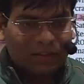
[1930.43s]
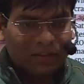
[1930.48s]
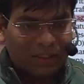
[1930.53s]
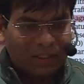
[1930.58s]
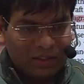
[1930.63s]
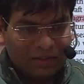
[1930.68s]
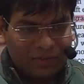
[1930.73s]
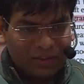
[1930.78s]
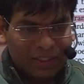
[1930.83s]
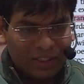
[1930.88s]

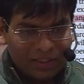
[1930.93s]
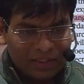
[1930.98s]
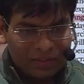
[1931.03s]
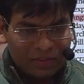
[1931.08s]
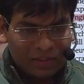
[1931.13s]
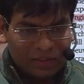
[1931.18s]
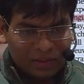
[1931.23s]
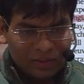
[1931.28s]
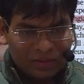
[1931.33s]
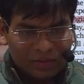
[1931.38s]
if there is
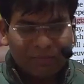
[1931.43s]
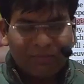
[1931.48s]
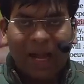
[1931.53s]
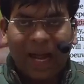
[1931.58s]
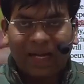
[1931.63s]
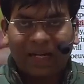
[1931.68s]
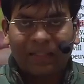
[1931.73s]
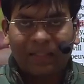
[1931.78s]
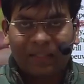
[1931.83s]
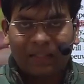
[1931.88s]
the
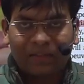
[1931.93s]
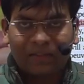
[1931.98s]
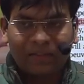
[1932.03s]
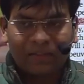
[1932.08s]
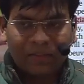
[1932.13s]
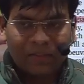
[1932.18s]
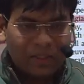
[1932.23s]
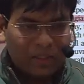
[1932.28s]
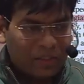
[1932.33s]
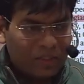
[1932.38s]
magnets,
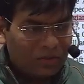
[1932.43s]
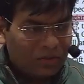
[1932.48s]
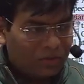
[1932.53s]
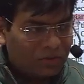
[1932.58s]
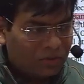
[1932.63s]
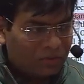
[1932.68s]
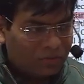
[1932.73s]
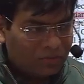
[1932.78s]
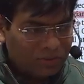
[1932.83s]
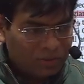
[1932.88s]

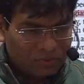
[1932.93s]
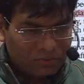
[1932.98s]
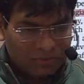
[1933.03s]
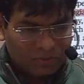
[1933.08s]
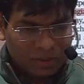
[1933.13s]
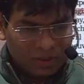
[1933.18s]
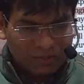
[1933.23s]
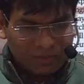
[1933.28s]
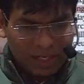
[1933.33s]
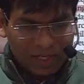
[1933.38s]
so with
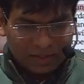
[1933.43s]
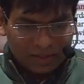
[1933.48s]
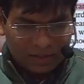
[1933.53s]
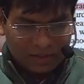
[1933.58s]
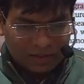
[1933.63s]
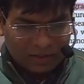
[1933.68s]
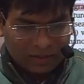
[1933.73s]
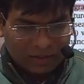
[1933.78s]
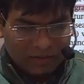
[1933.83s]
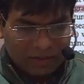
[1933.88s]
one
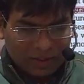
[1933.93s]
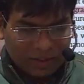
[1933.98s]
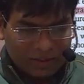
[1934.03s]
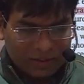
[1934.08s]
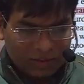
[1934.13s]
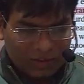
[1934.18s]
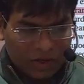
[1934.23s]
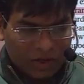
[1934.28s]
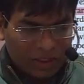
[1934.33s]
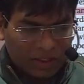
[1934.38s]
magnet, if there
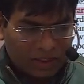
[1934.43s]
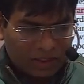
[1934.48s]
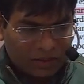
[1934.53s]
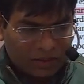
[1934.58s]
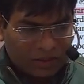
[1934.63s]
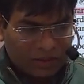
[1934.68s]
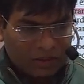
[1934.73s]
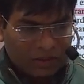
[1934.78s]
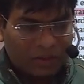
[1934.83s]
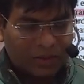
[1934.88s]
is
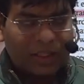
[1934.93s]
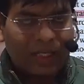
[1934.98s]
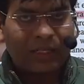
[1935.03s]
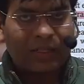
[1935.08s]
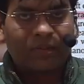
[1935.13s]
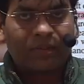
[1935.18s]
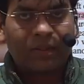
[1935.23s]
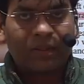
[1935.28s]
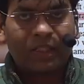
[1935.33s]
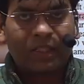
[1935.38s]
iron,
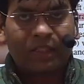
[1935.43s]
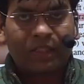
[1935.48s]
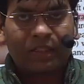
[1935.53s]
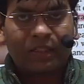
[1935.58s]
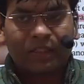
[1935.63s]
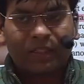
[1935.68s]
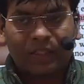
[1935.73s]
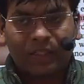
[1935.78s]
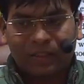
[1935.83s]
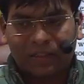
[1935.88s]
that will get
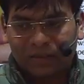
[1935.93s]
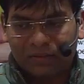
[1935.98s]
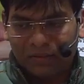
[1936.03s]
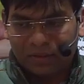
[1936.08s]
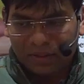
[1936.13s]
attracted.